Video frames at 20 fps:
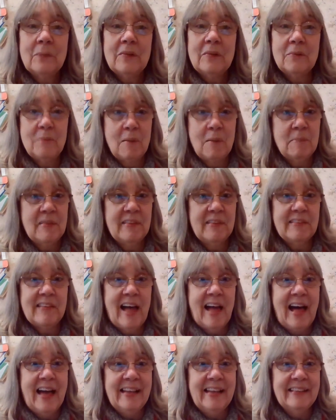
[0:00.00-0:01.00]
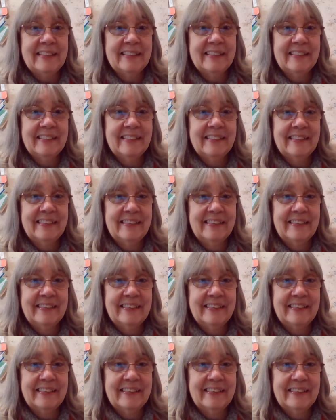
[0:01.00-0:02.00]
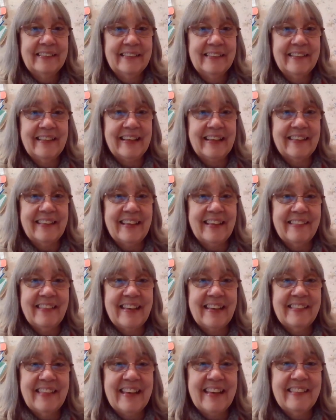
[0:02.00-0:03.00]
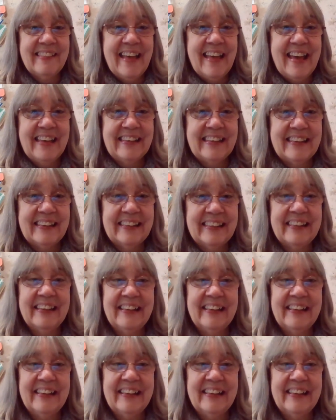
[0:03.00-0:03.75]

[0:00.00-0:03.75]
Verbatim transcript: You remember the sign? Think, think, think, think, think.